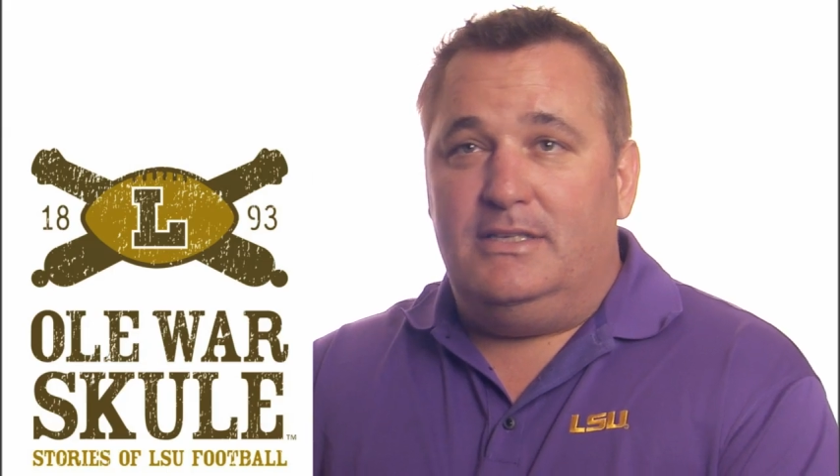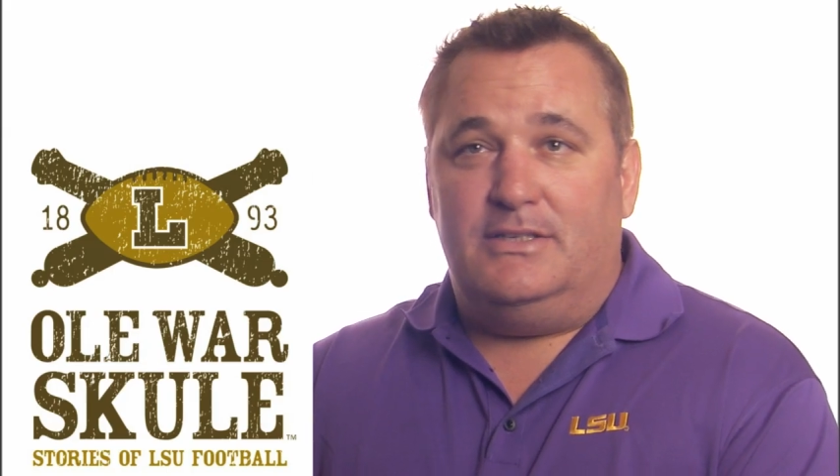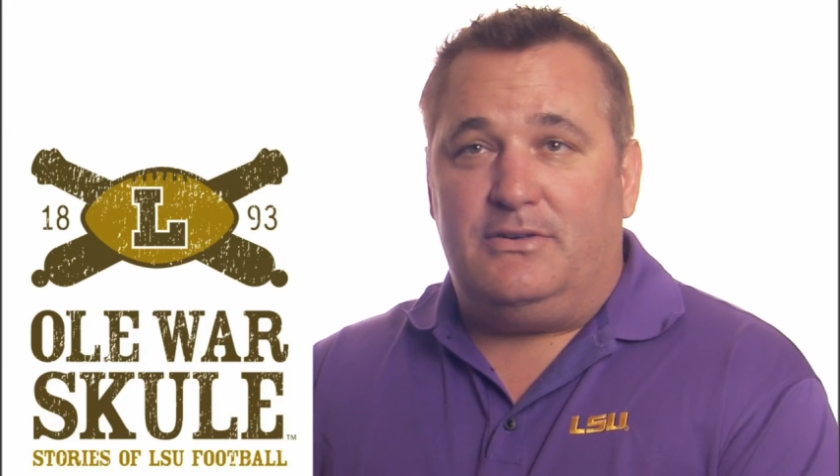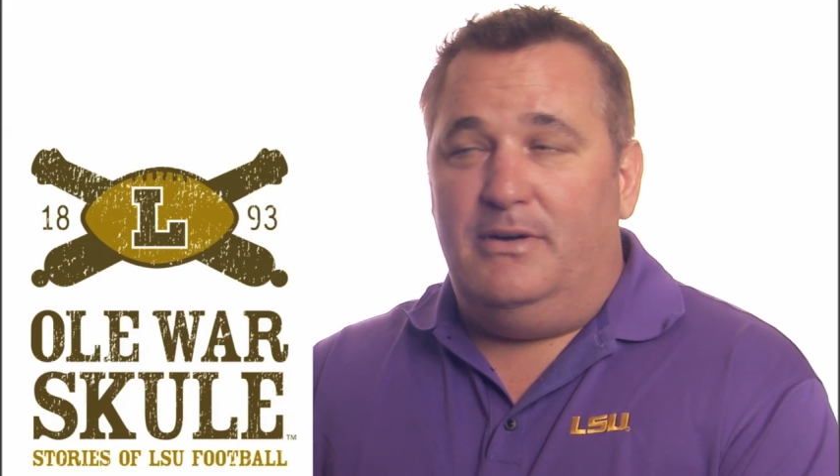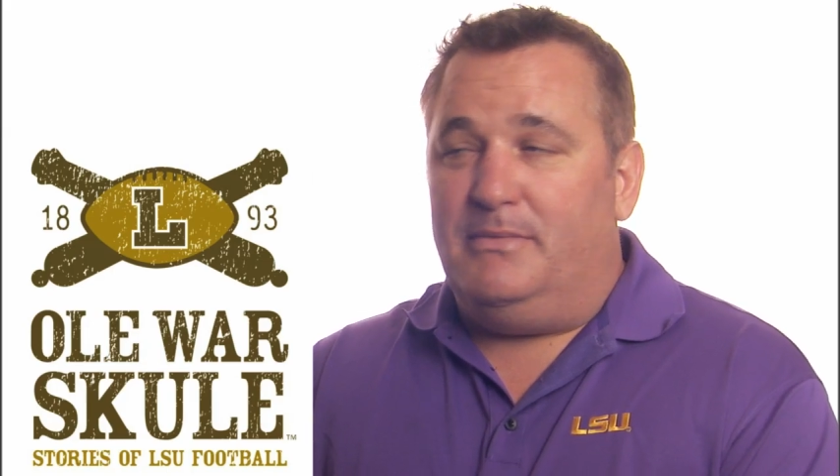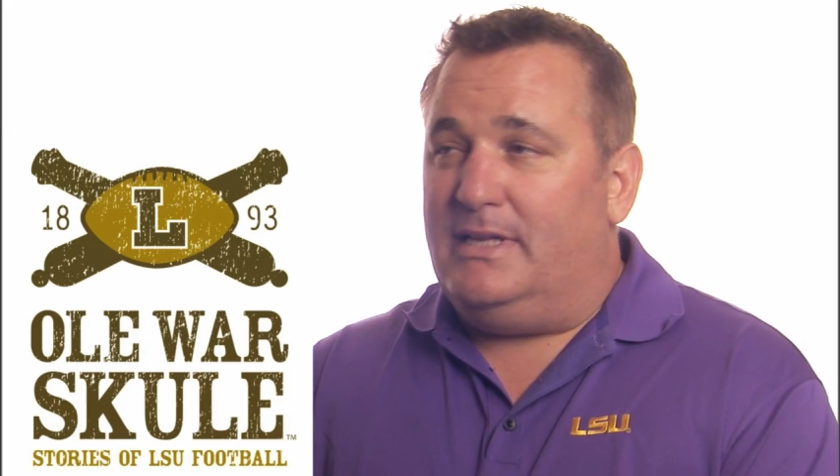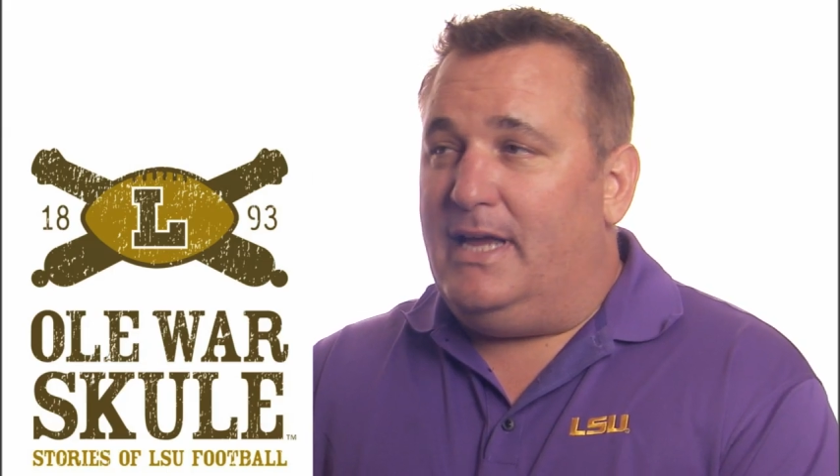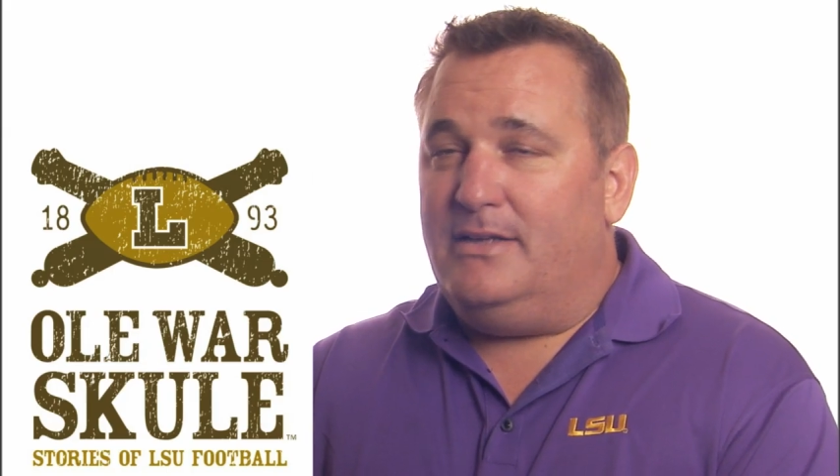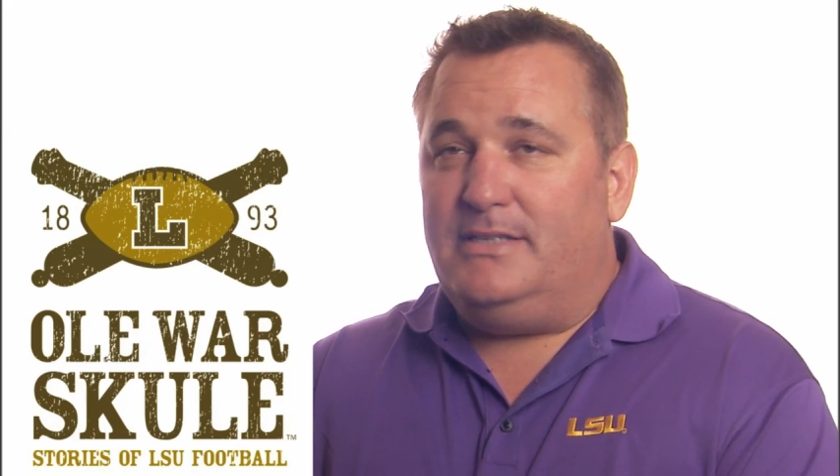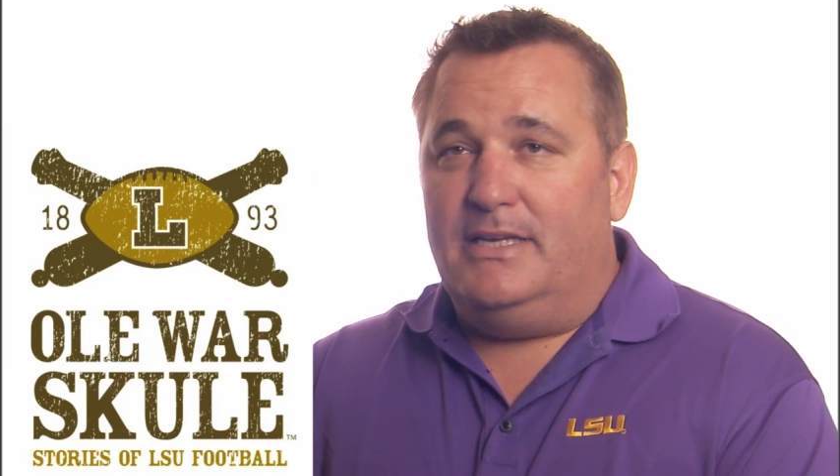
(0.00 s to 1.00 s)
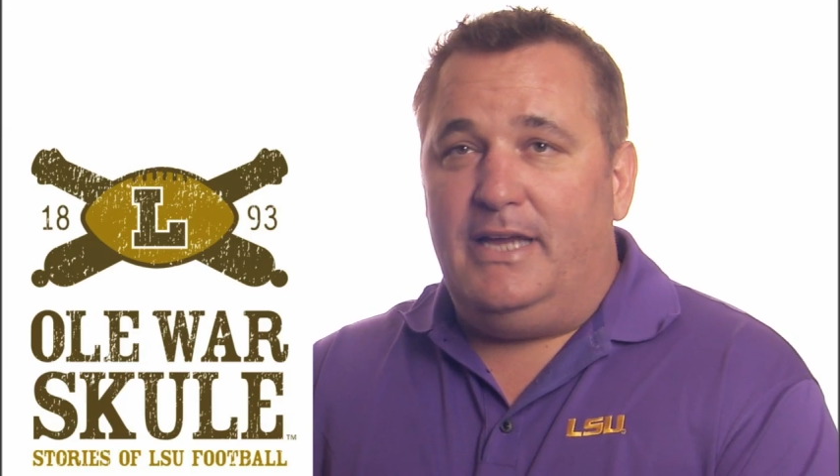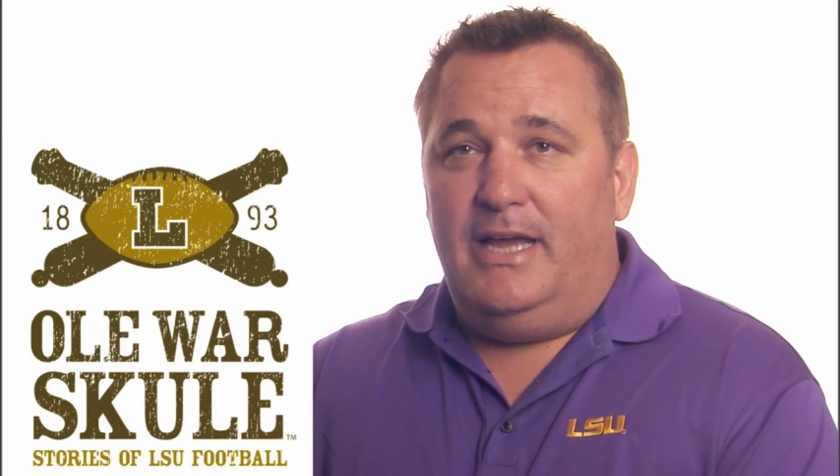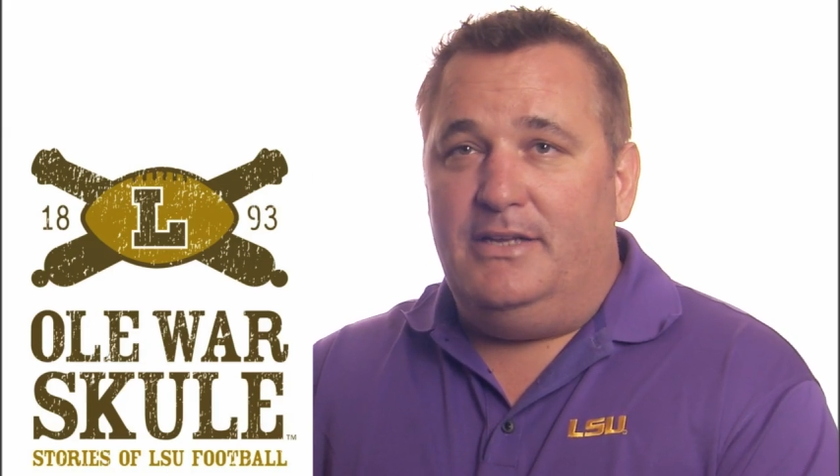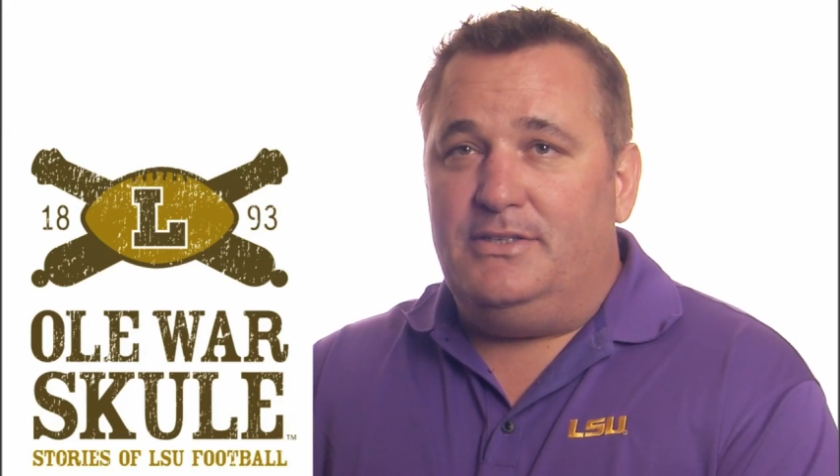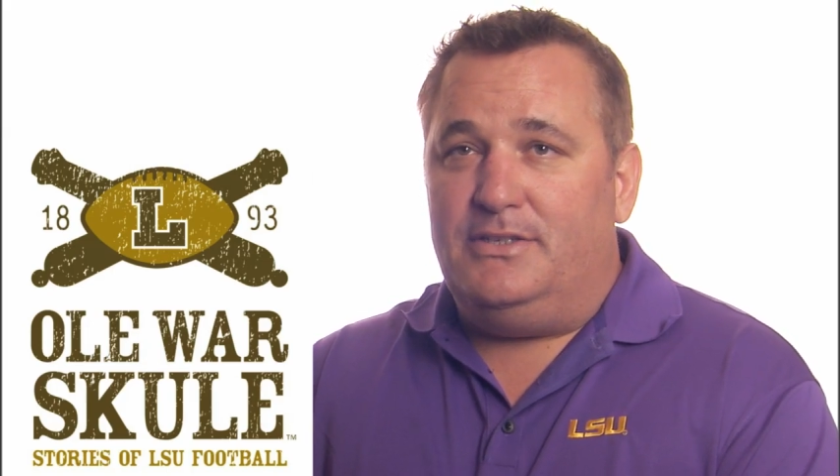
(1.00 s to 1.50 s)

to scream as loud as they can and